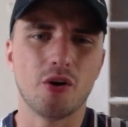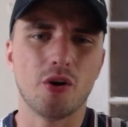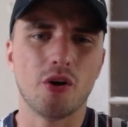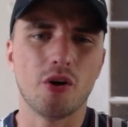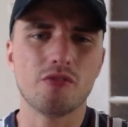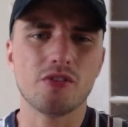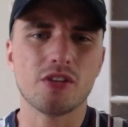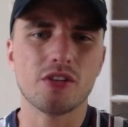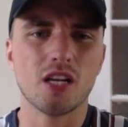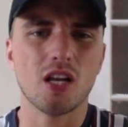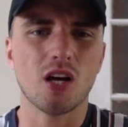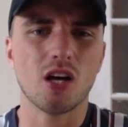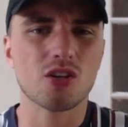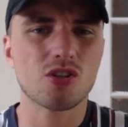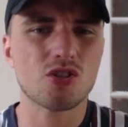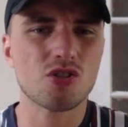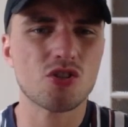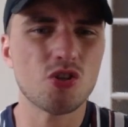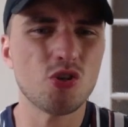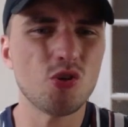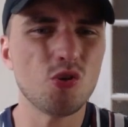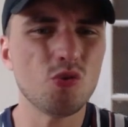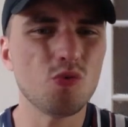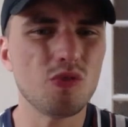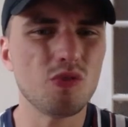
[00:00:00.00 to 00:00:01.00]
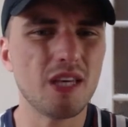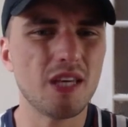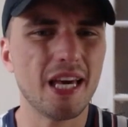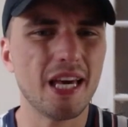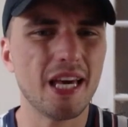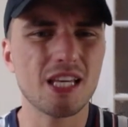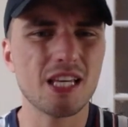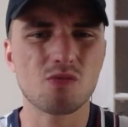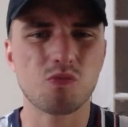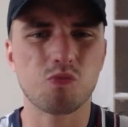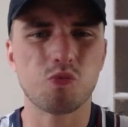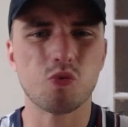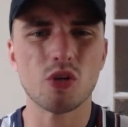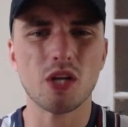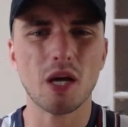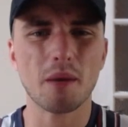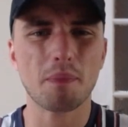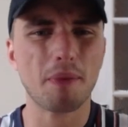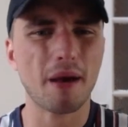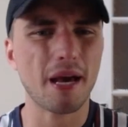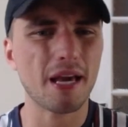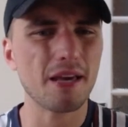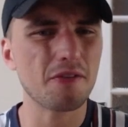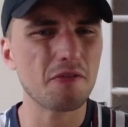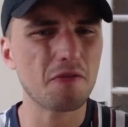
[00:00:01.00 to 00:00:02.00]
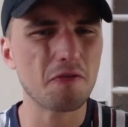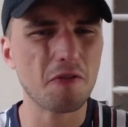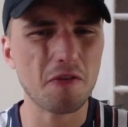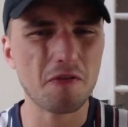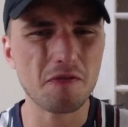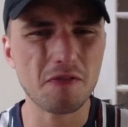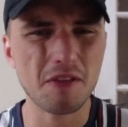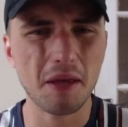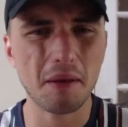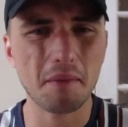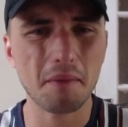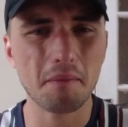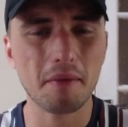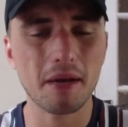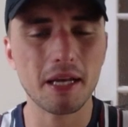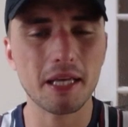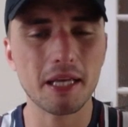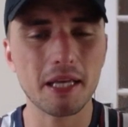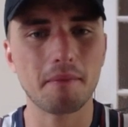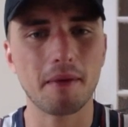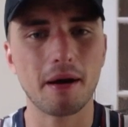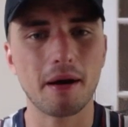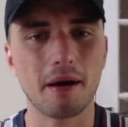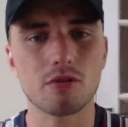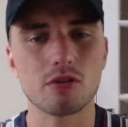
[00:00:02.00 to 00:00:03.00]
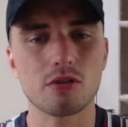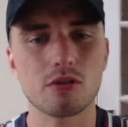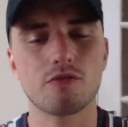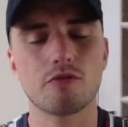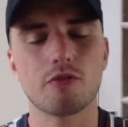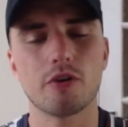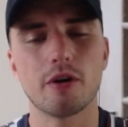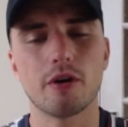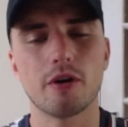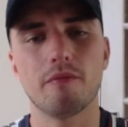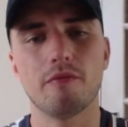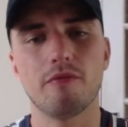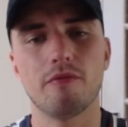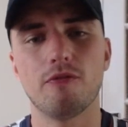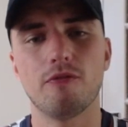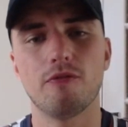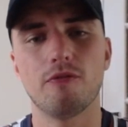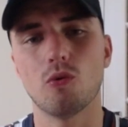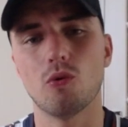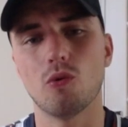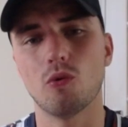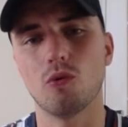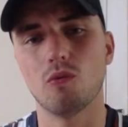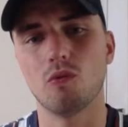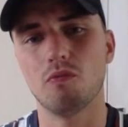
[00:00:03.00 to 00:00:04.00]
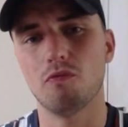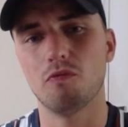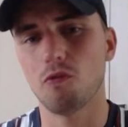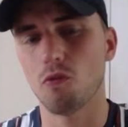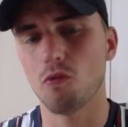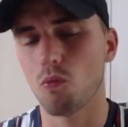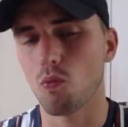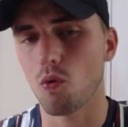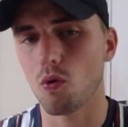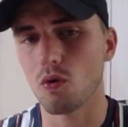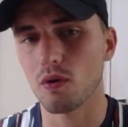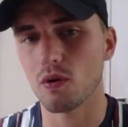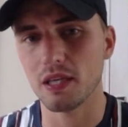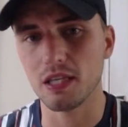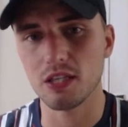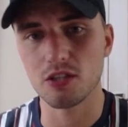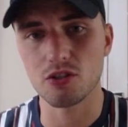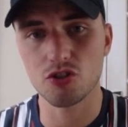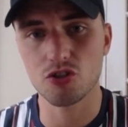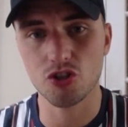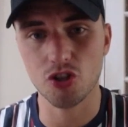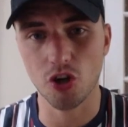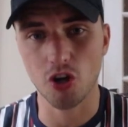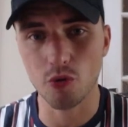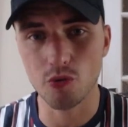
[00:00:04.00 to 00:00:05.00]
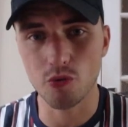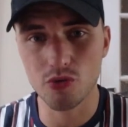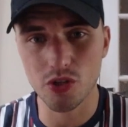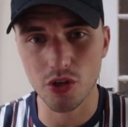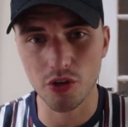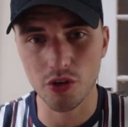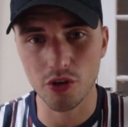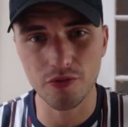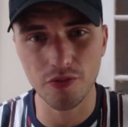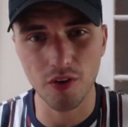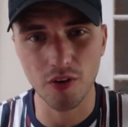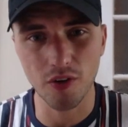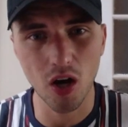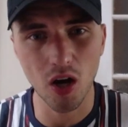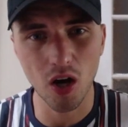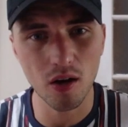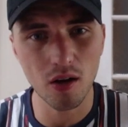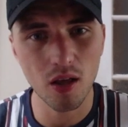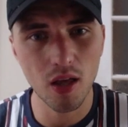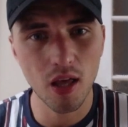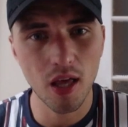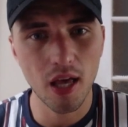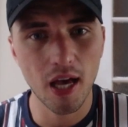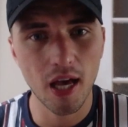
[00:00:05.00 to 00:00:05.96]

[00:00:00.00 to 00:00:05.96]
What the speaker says: over the last 2 years, would I pay £15 million for him for what he's shown so far